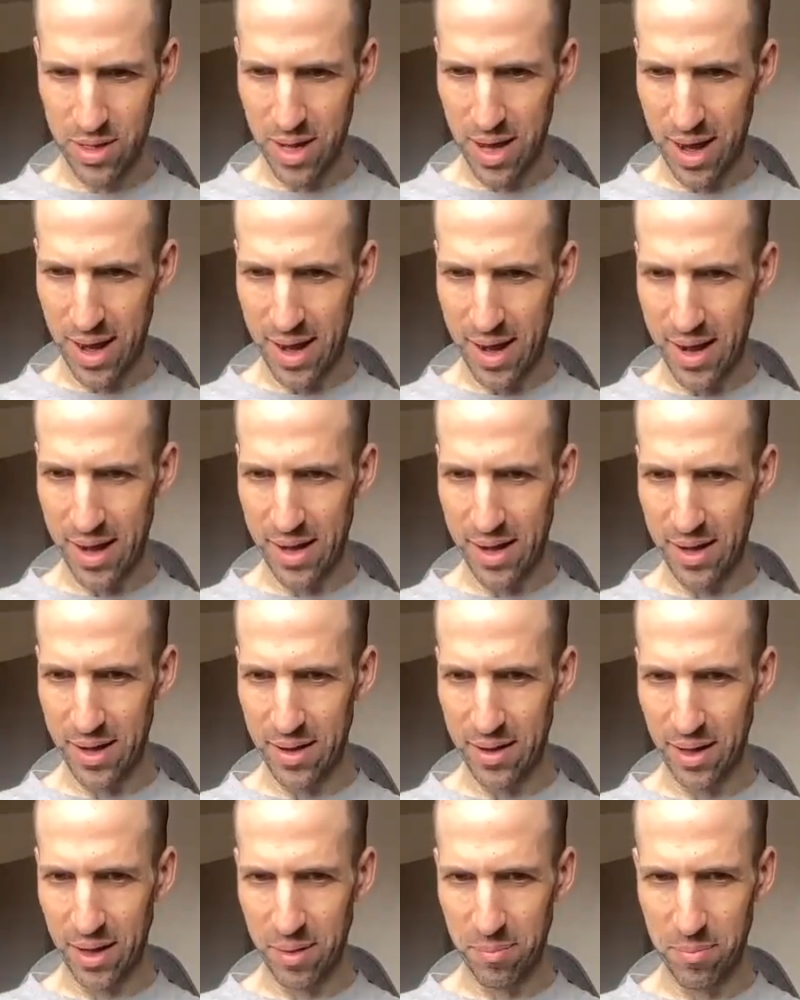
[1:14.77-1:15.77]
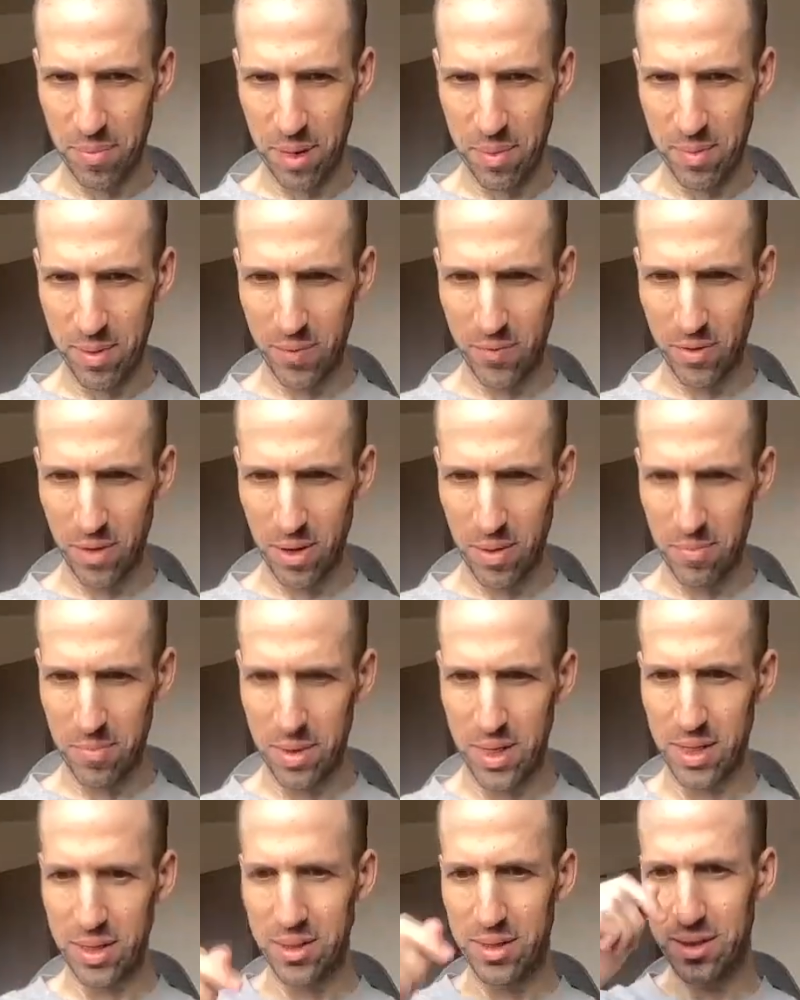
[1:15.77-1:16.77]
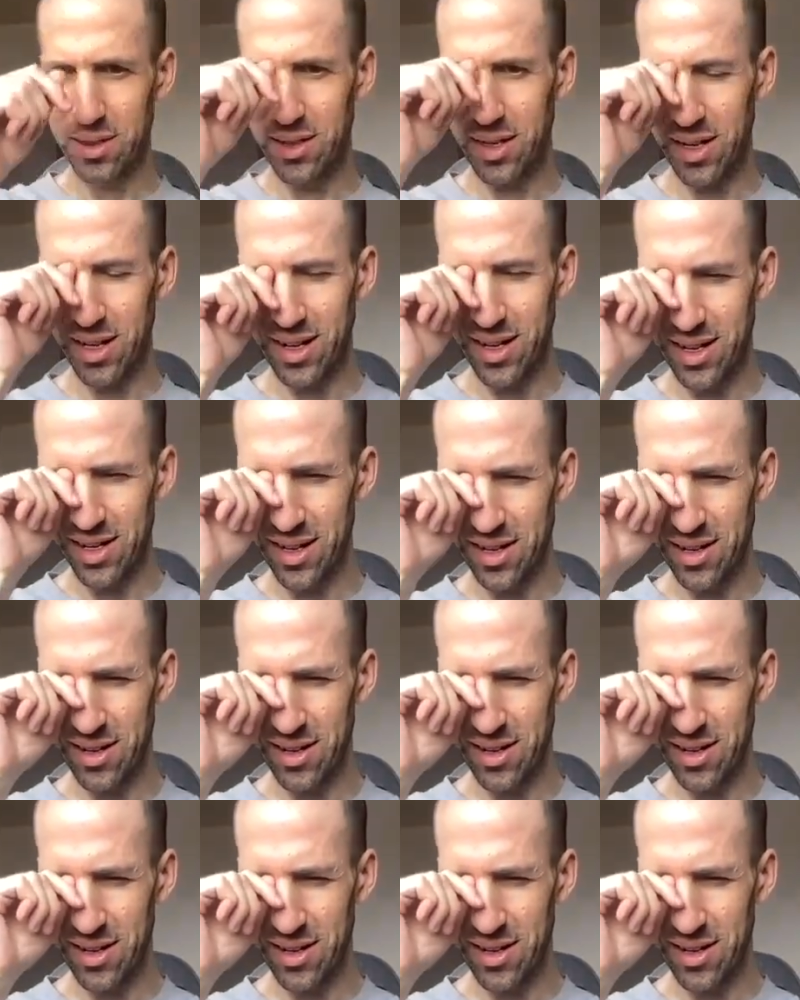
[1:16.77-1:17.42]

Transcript: and like maybe from his uh,